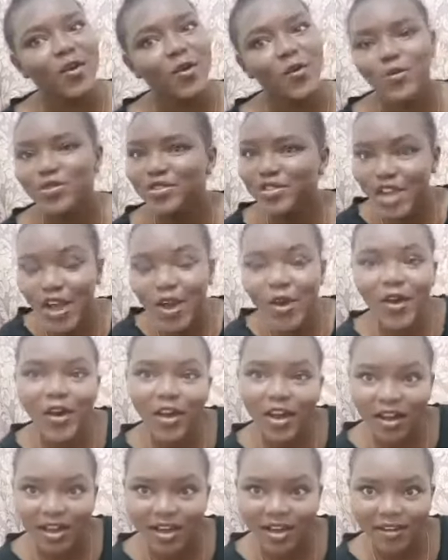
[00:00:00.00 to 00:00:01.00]
No,
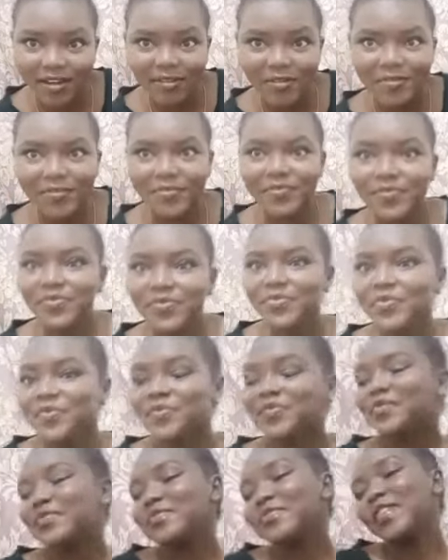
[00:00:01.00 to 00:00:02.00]
uh.
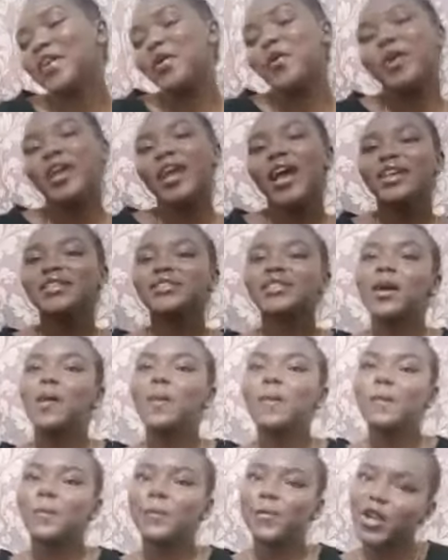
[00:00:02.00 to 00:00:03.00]
We got
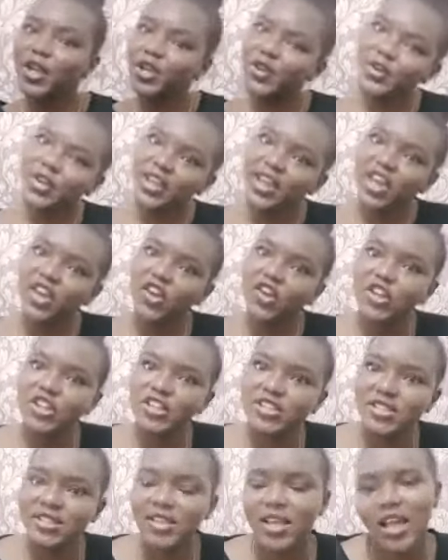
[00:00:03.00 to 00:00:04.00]
some good
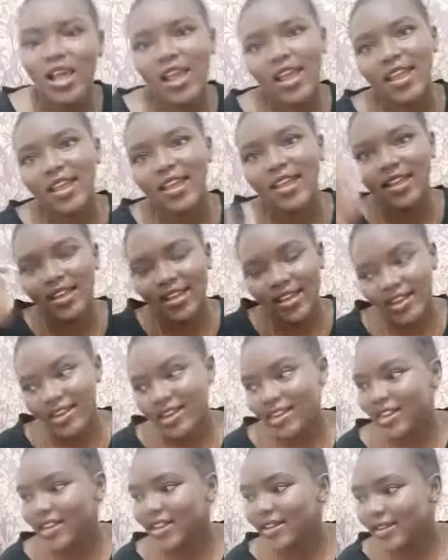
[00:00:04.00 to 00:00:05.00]
girls.
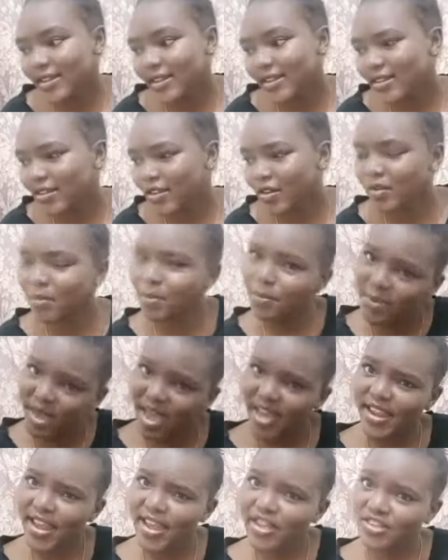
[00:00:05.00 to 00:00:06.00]
No, oh,
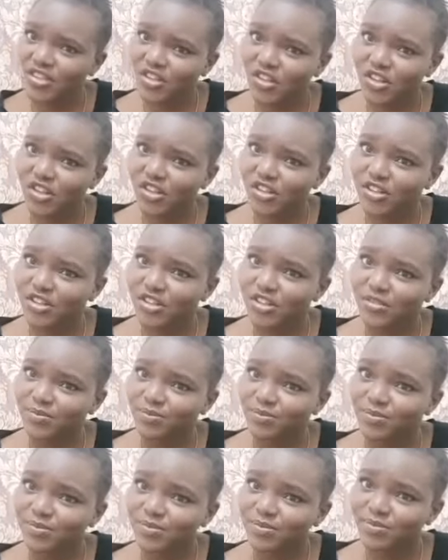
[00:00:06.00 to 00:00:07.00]
badass girls.
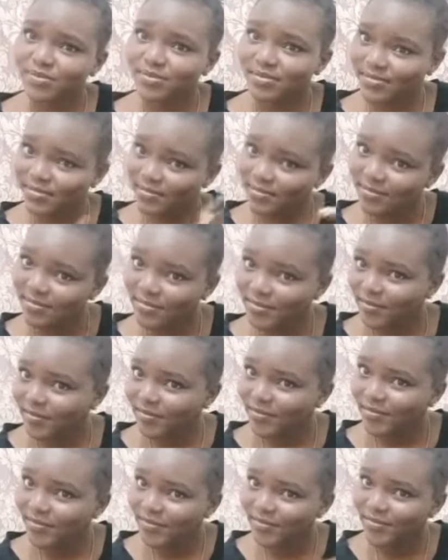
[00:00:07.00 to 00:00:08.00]

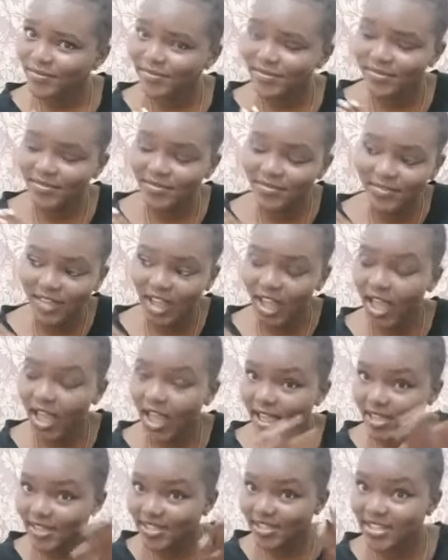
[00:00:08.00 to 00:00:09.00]

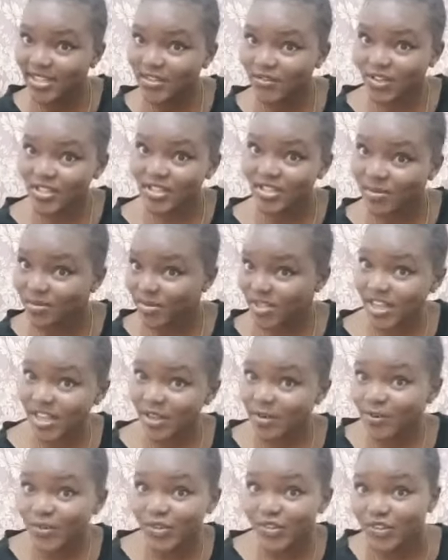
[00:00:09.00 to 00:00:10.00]
To give us some
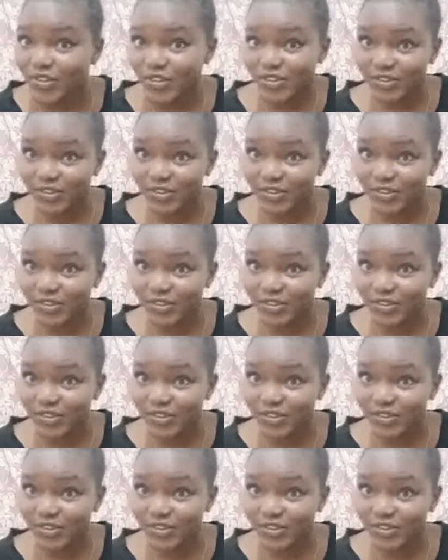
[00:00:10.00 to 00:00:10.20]
tips.